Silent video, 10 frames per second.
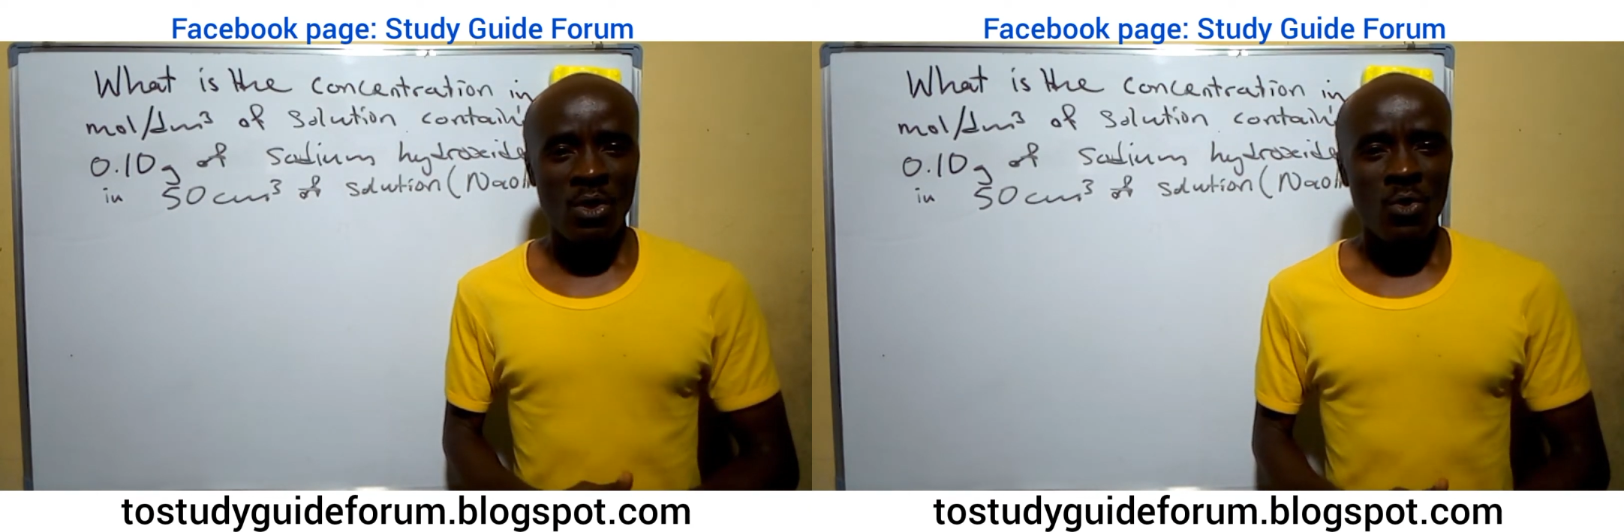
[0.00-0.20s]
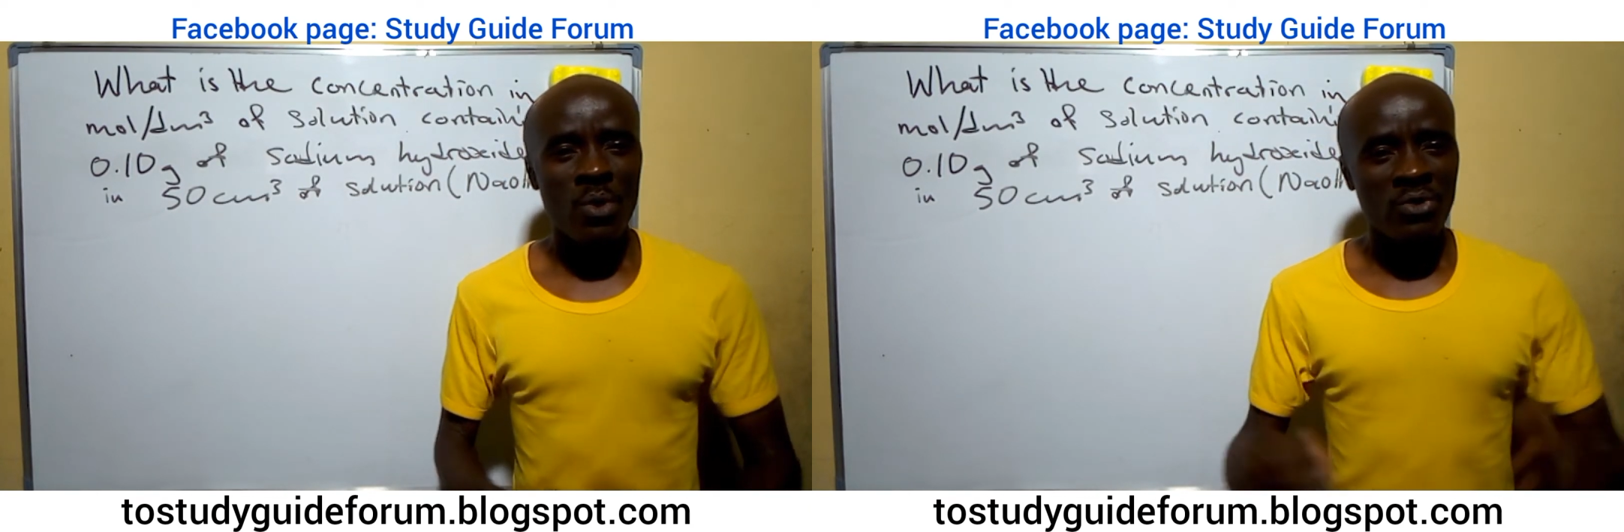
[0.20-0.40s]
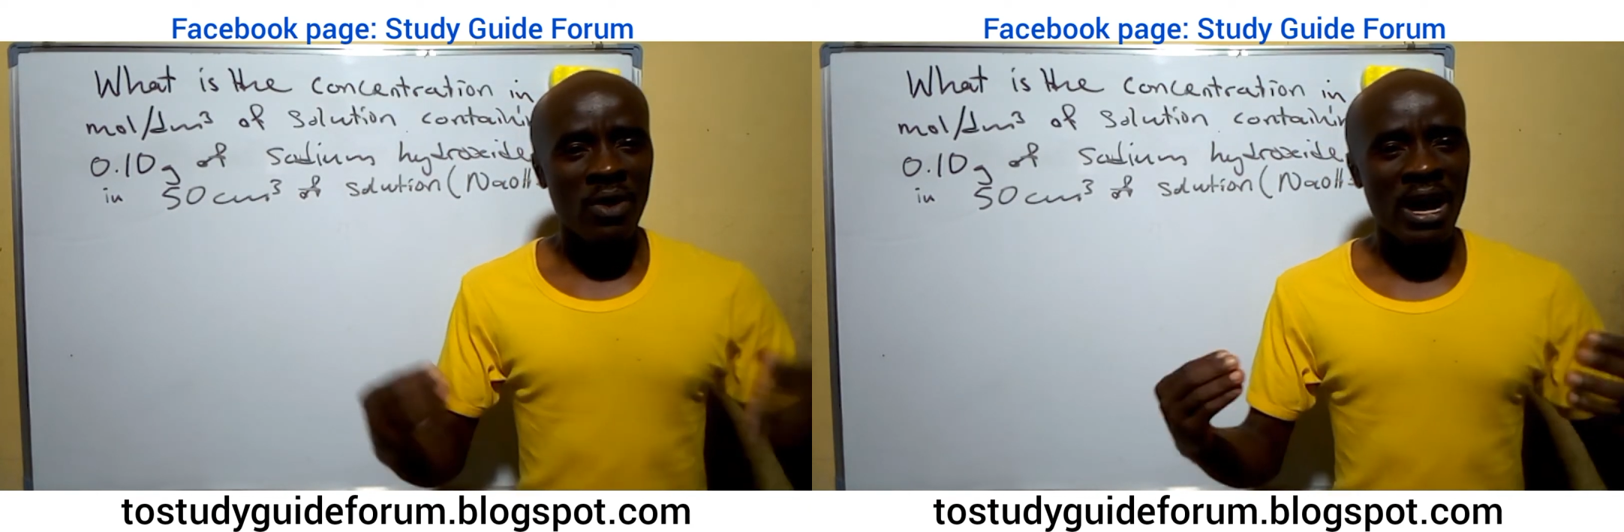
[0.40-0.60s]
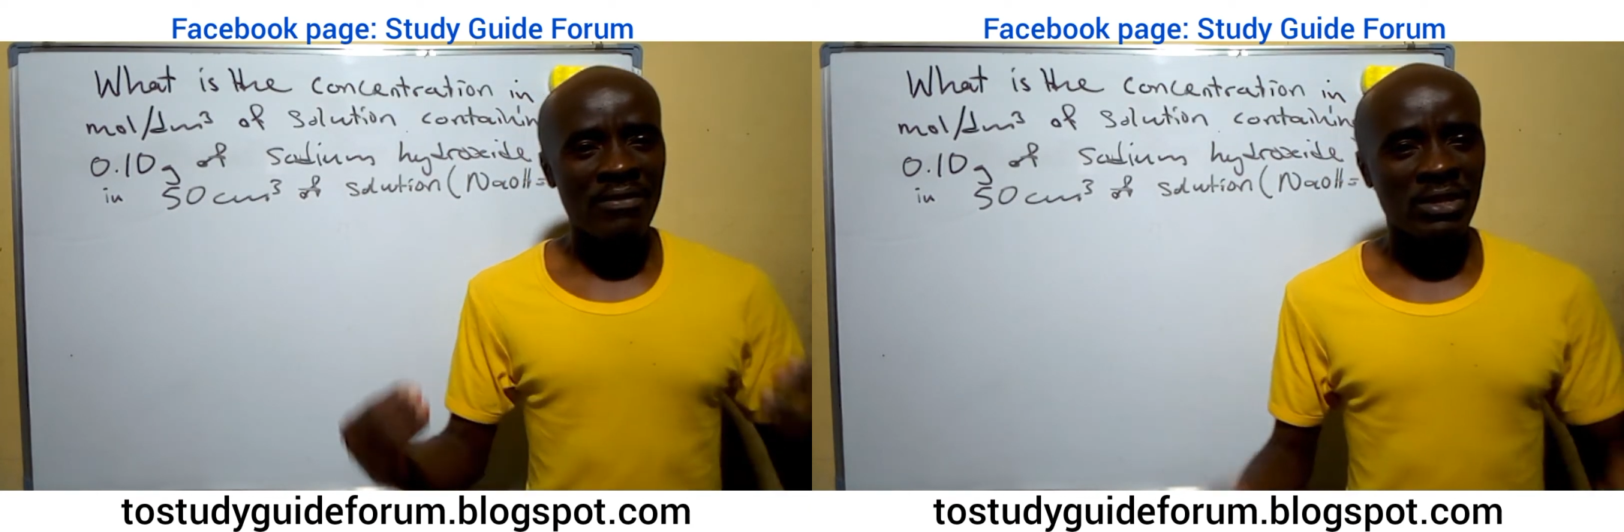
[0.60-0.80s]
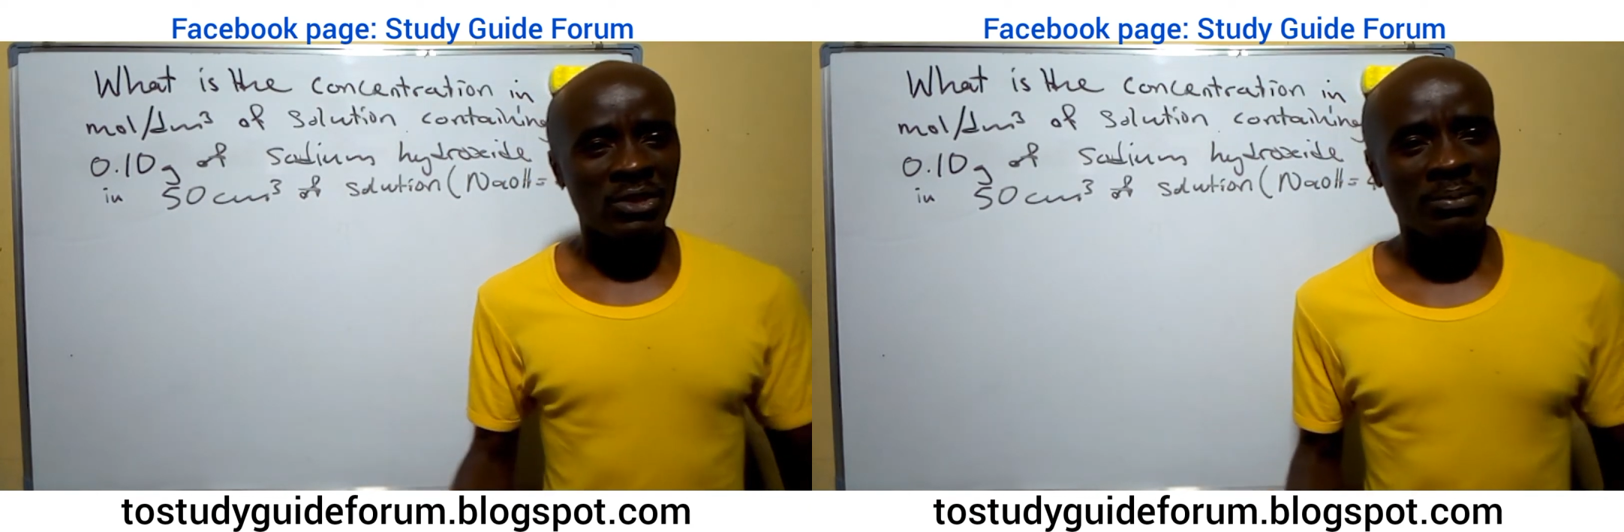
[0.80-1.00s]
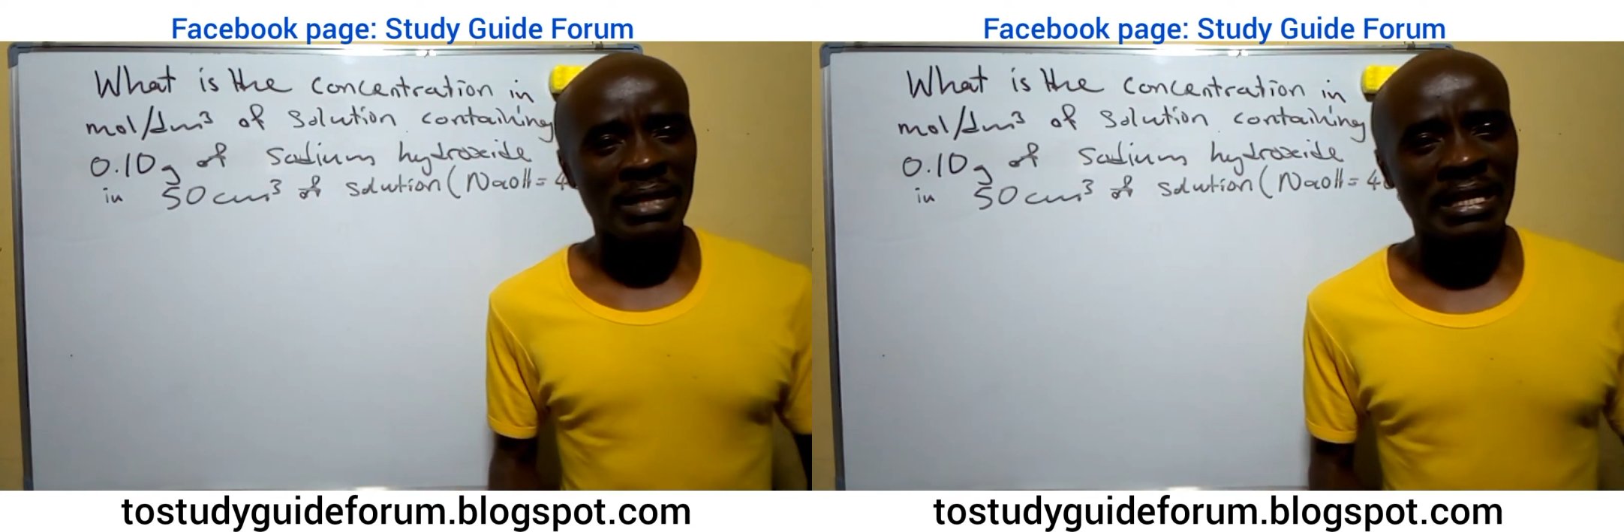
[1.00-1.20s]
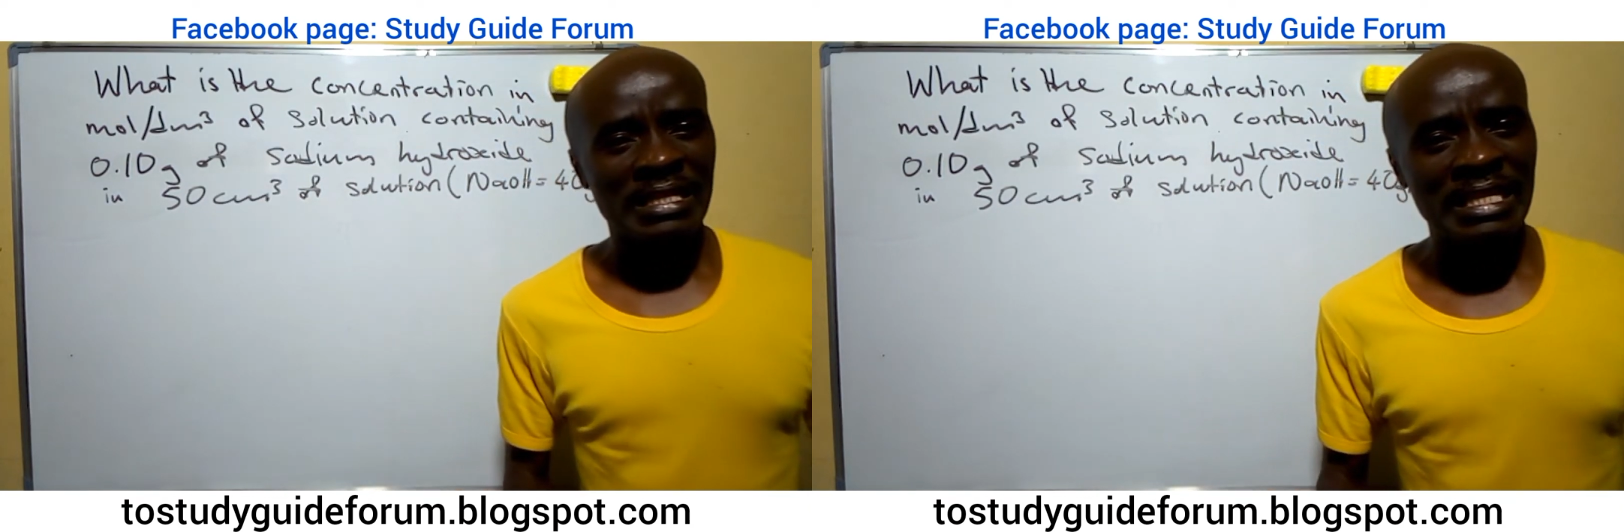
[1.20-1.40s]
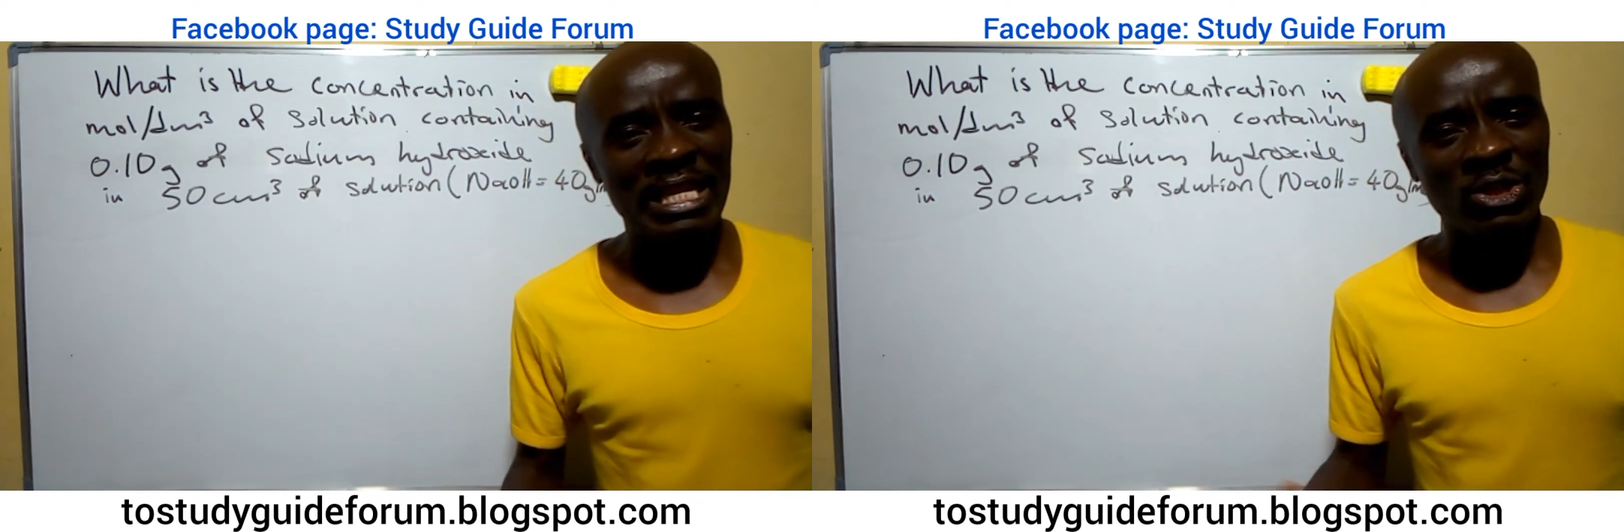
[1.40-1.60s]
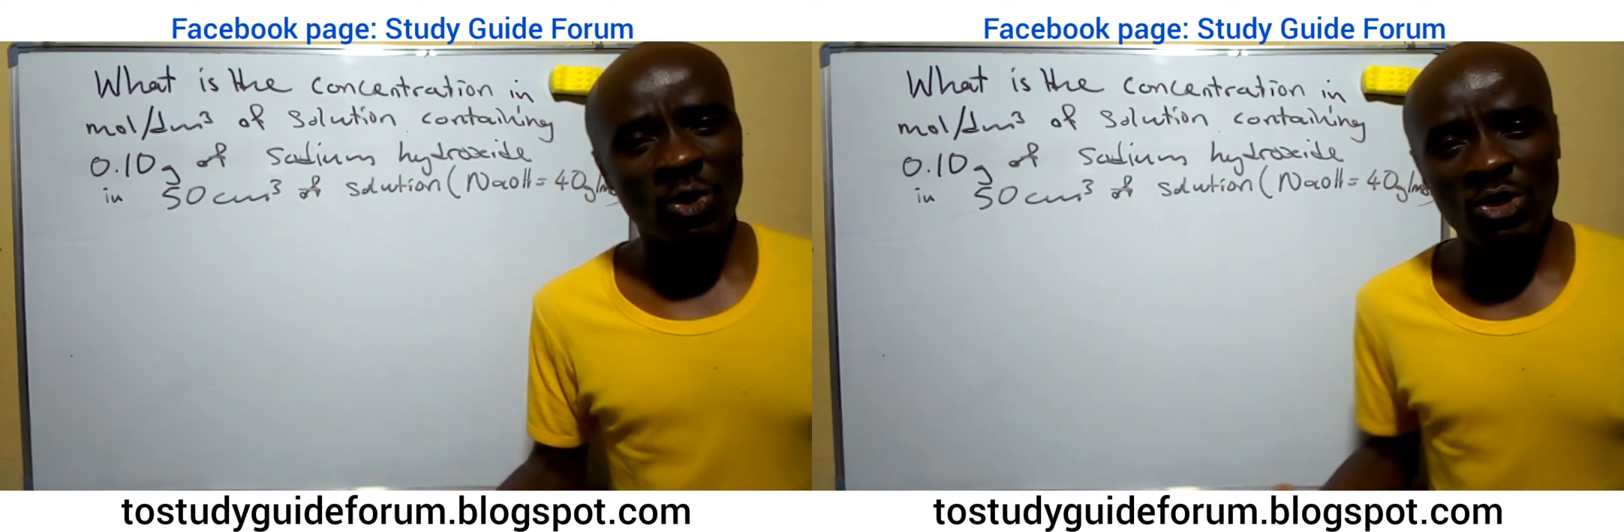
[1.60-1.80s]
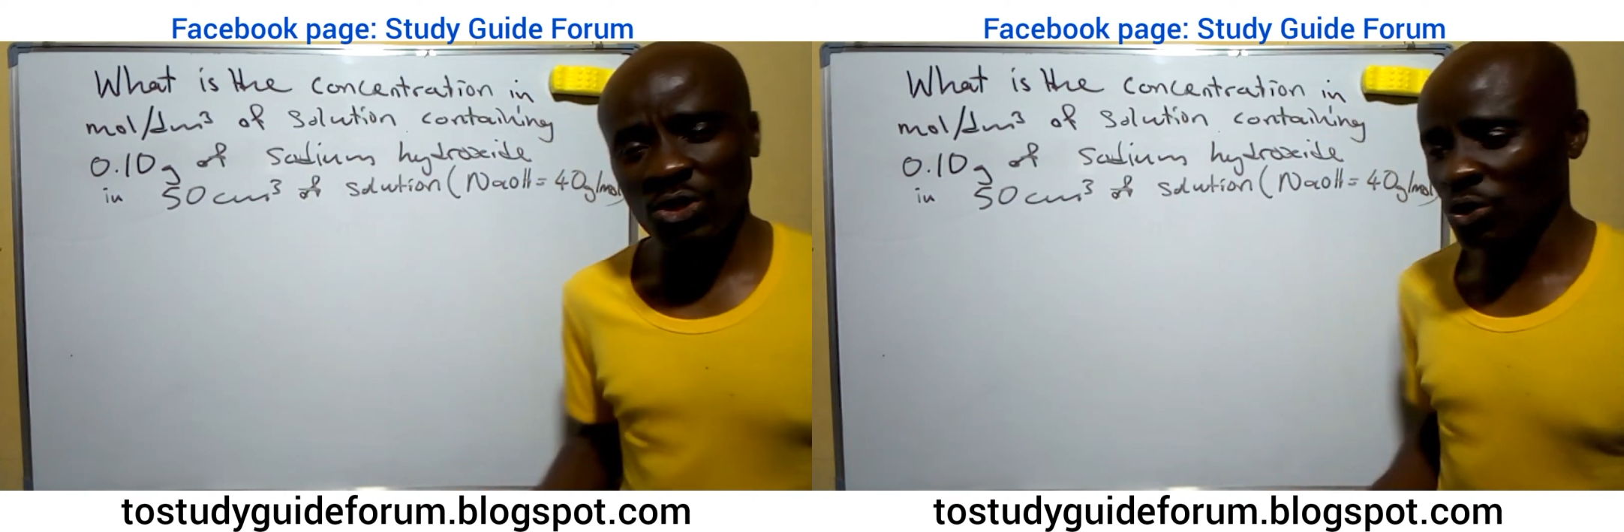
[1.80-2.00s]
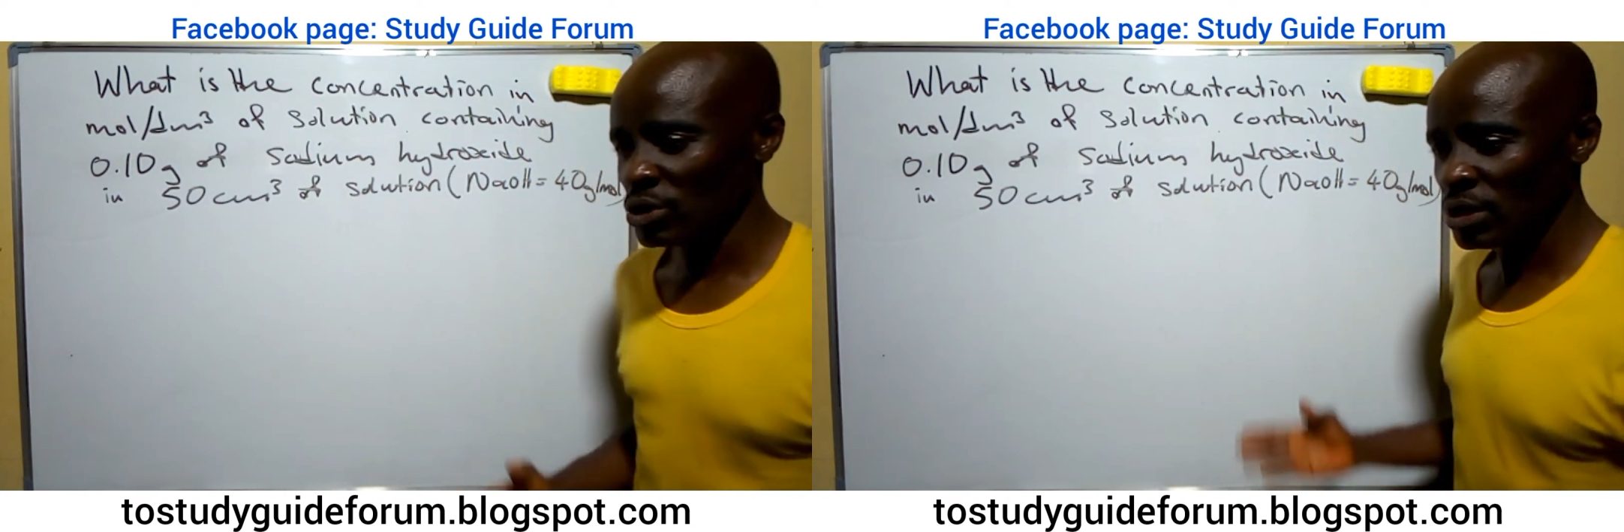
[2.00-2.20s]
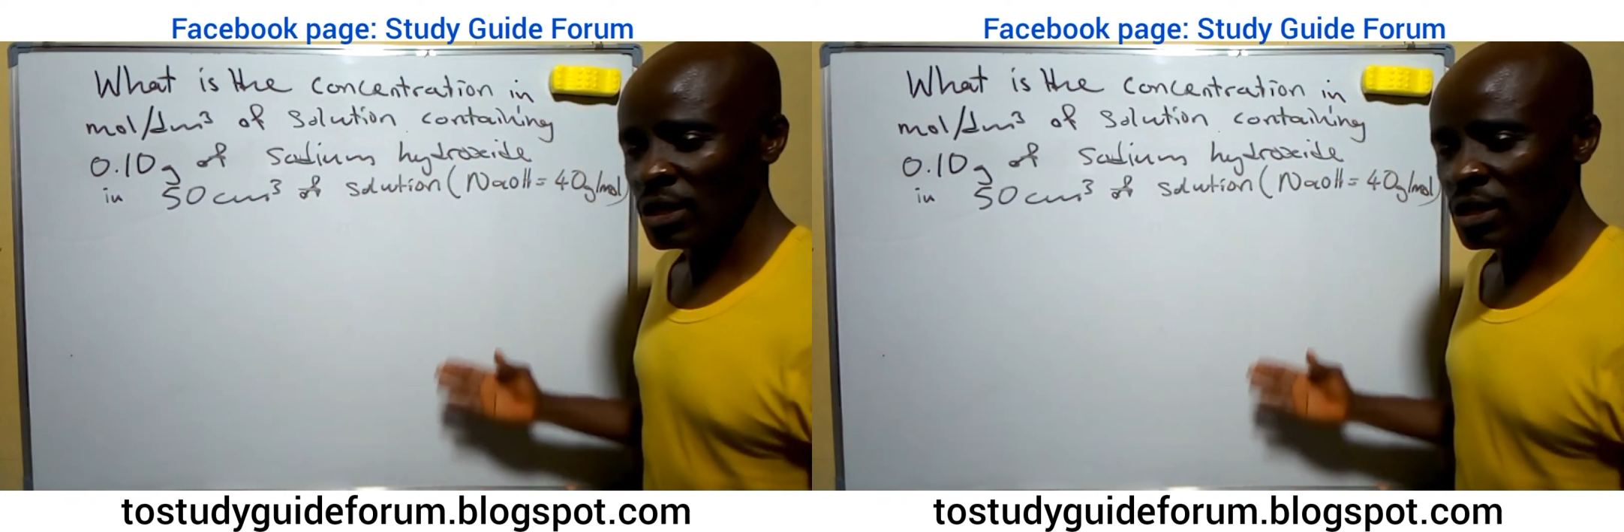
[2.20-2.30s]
When you have a substance in a solution,